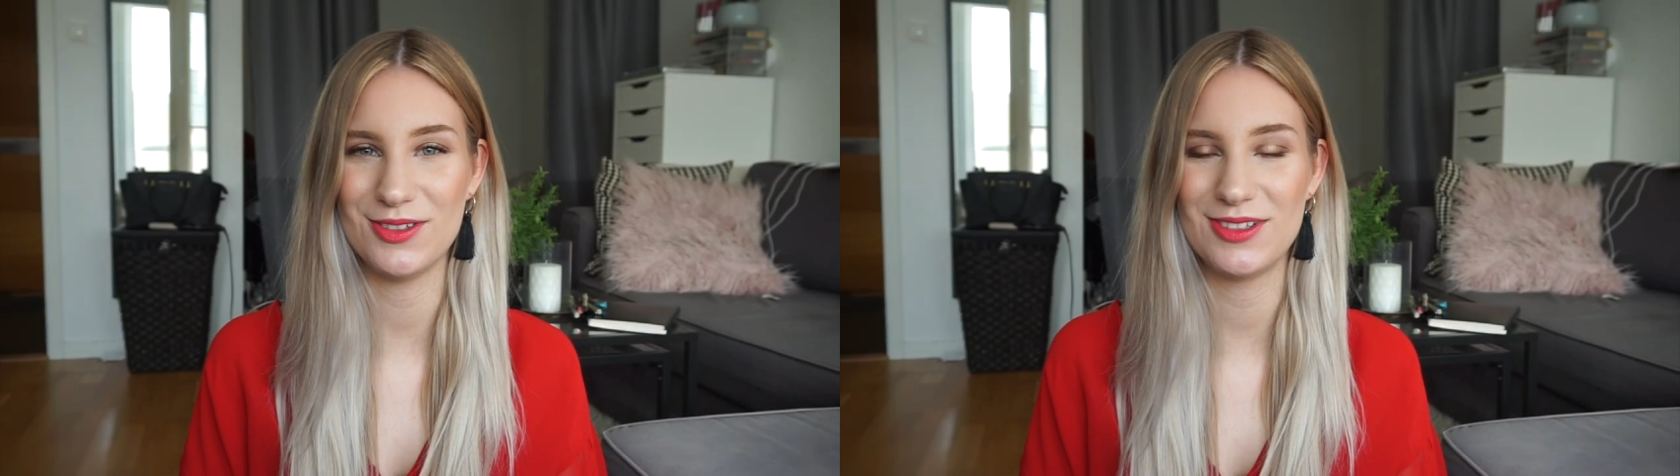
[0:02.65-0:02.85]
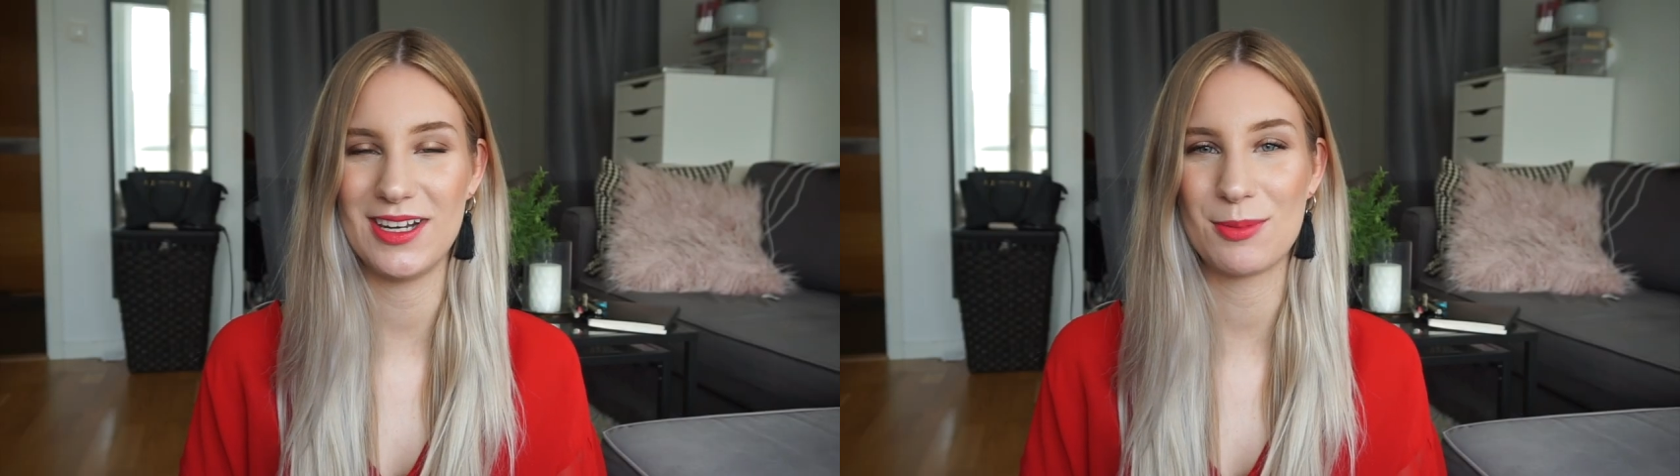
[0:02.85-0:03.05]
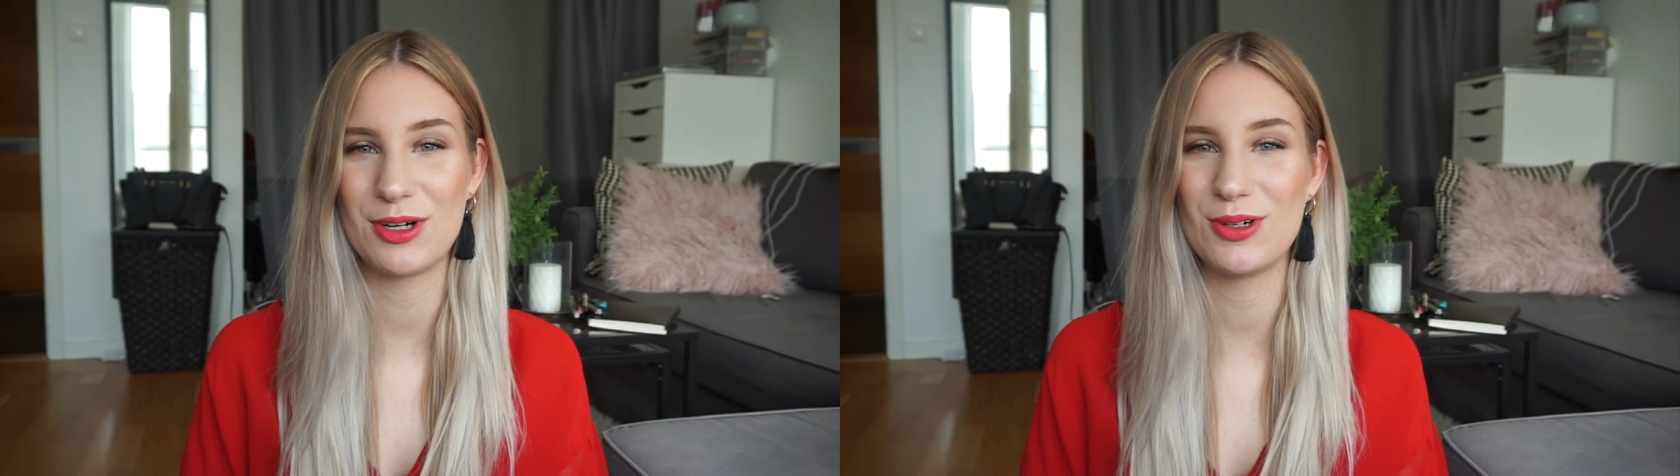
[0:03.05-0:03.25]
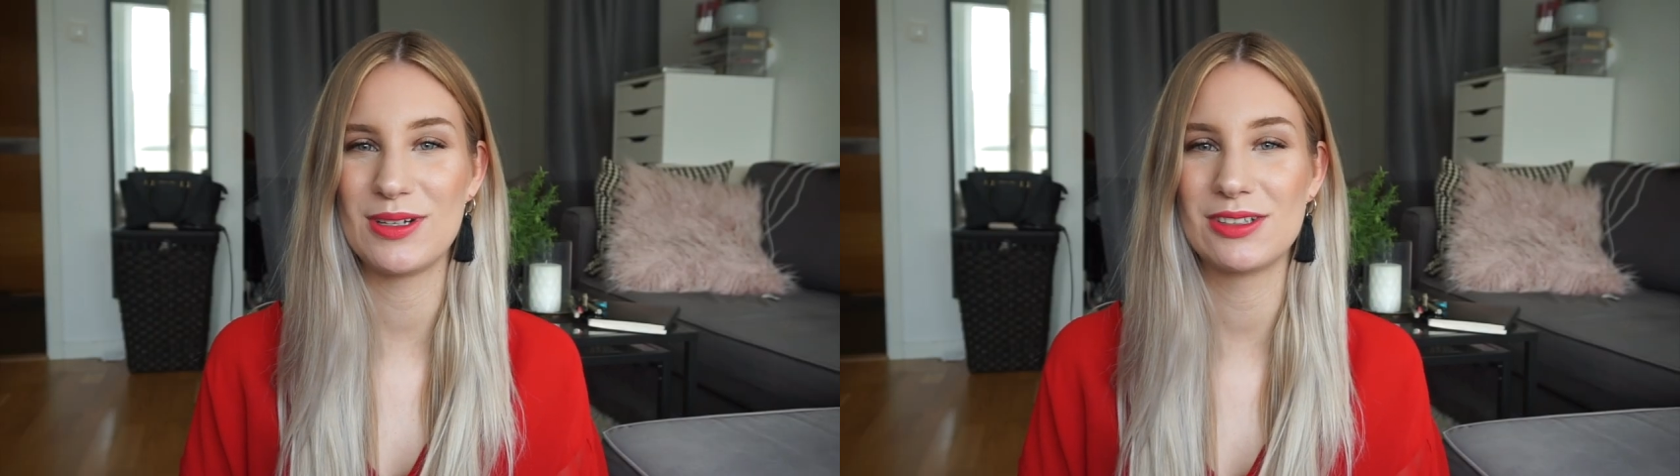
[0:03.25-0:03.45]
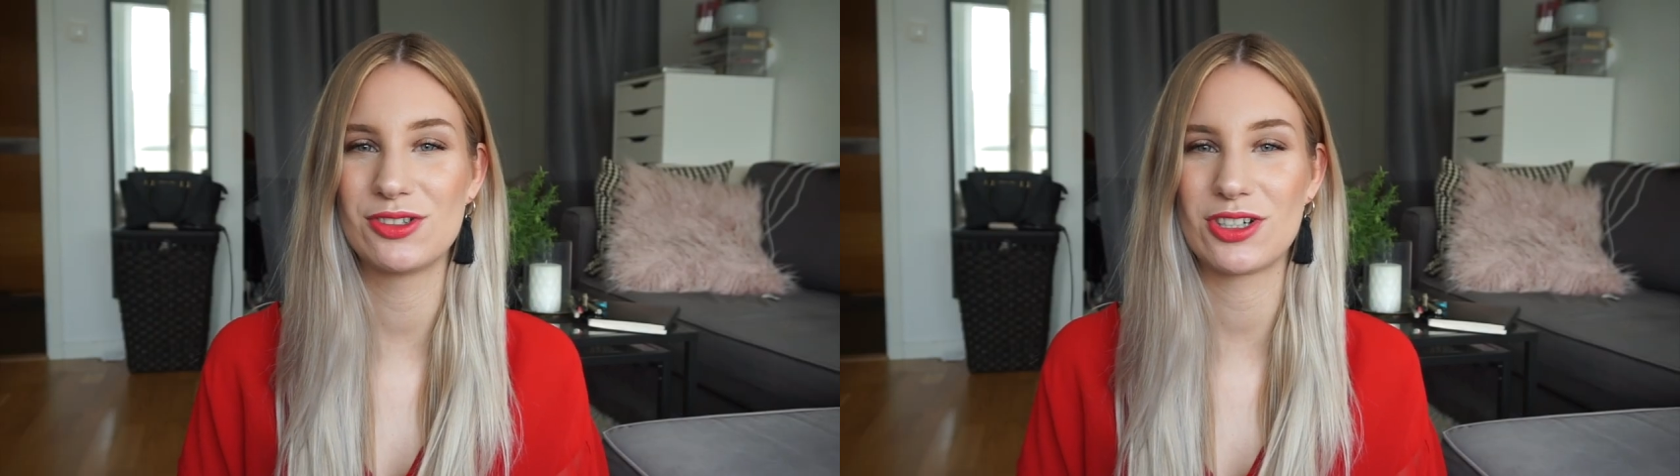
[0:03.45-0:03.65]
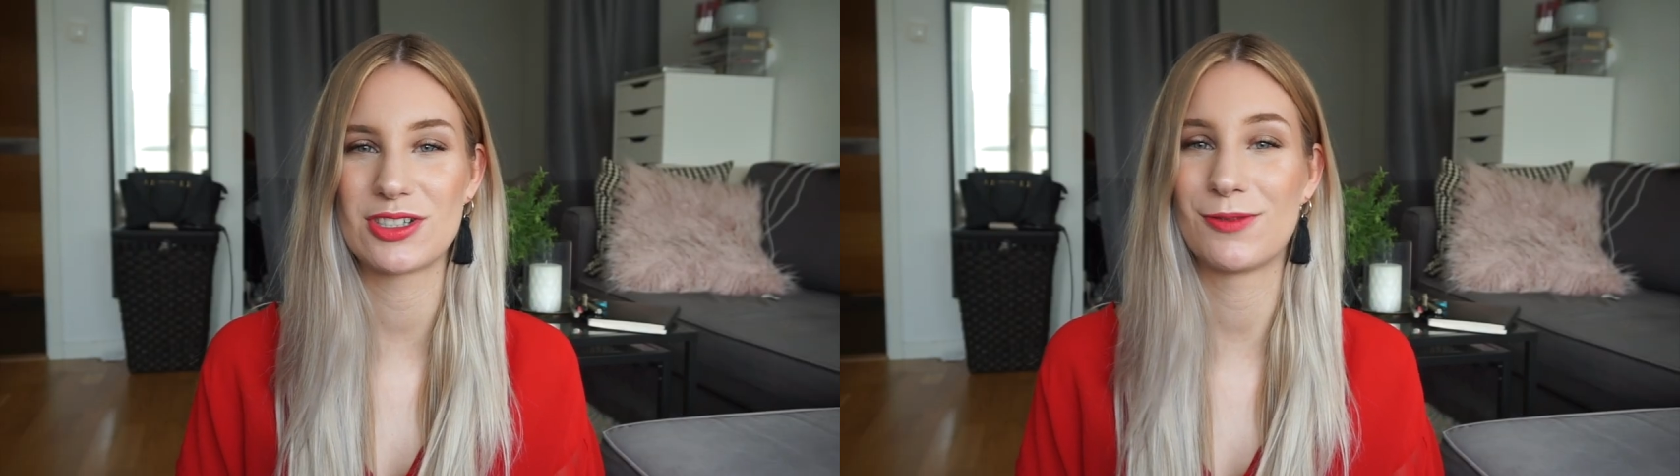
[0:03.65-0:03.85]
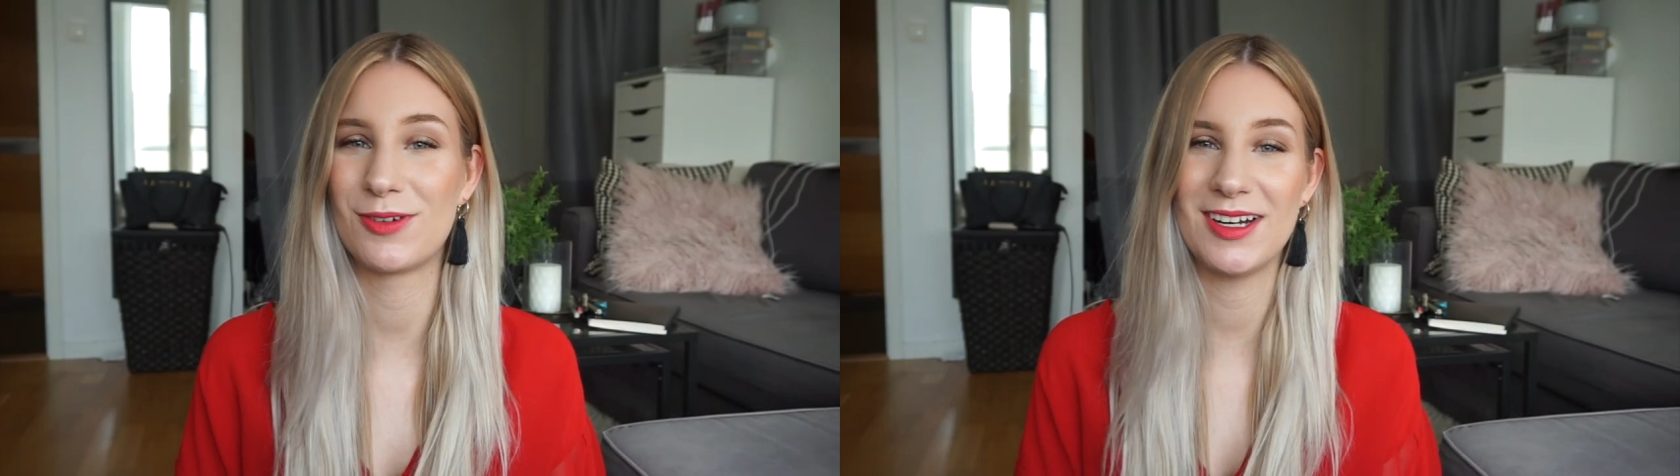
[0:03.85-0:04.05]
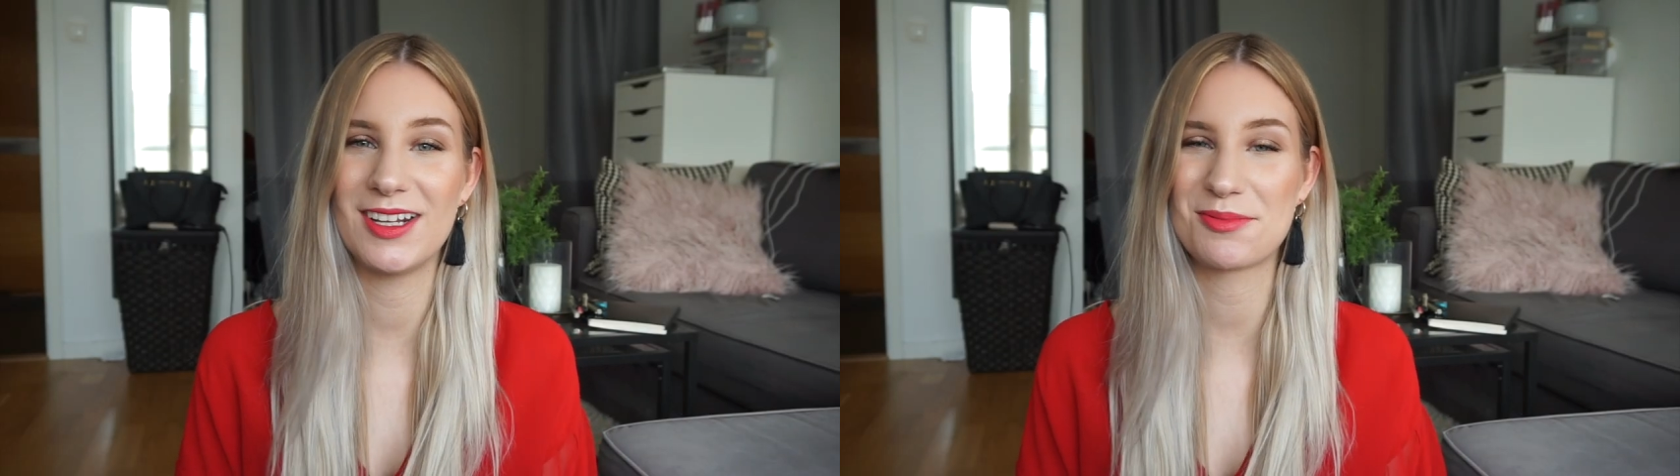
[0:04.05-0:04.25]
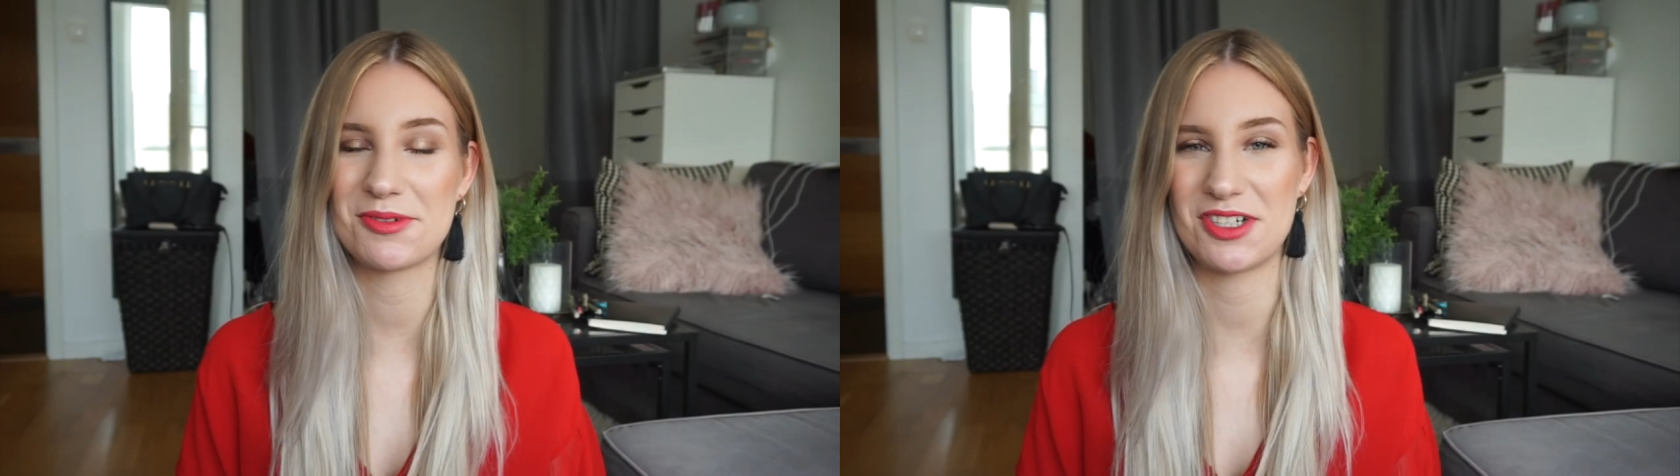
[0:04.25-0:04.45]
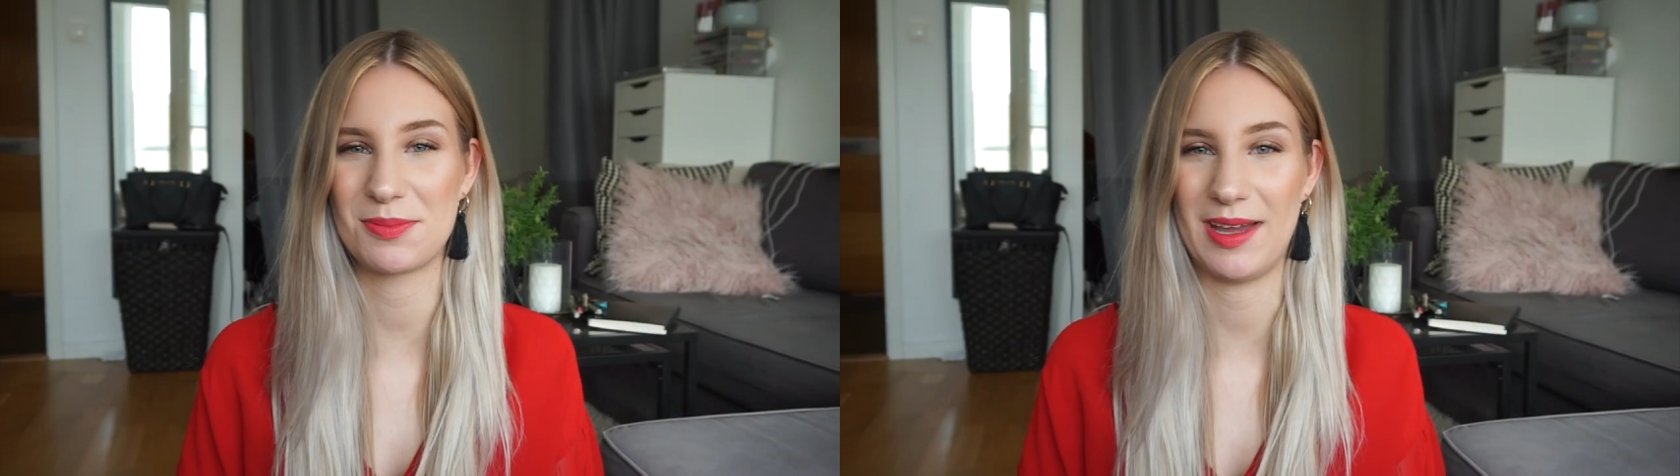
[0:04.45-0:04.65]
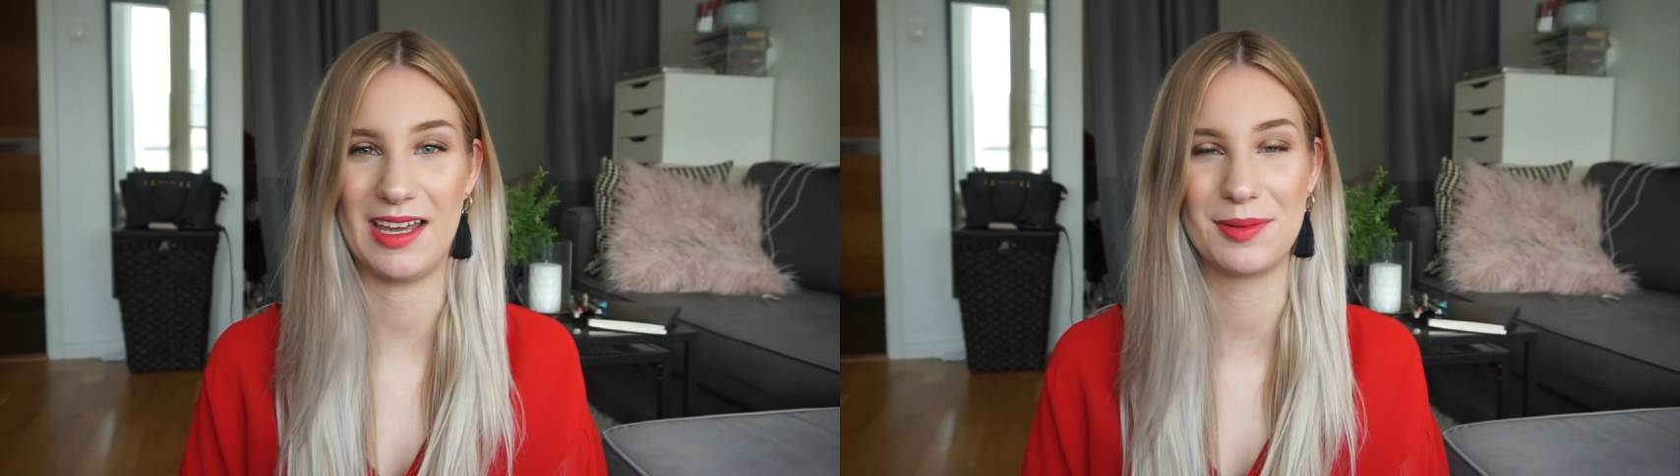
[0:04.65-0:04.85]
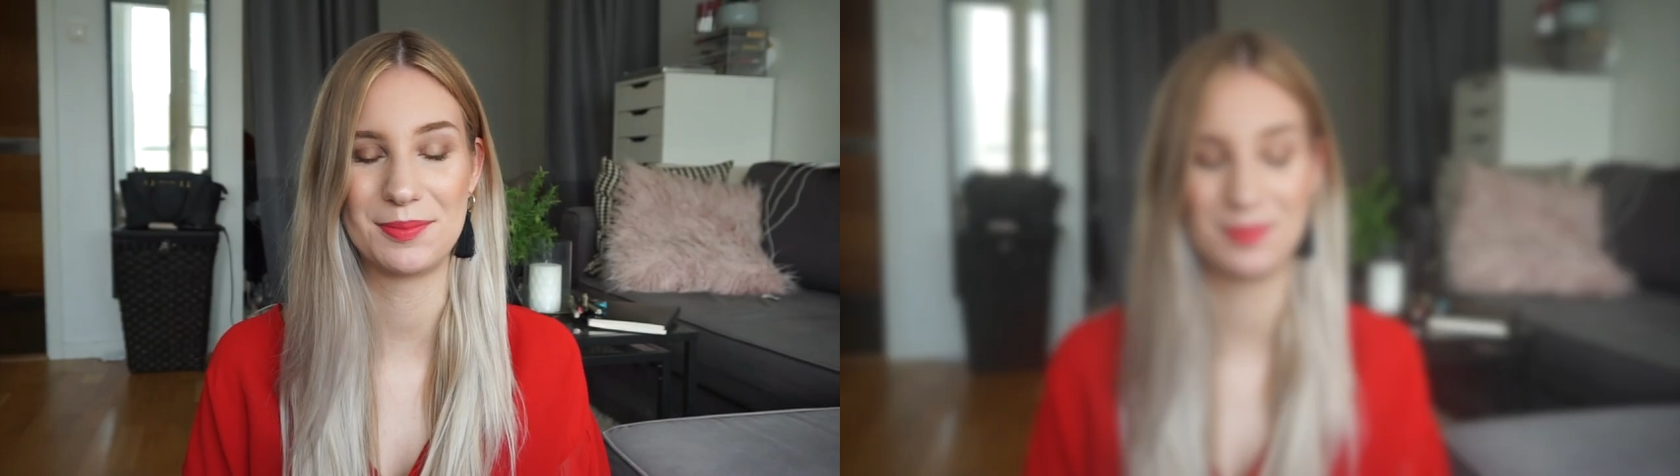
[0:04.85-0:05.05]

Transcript: Today I'm going to do an introduction for another project pan.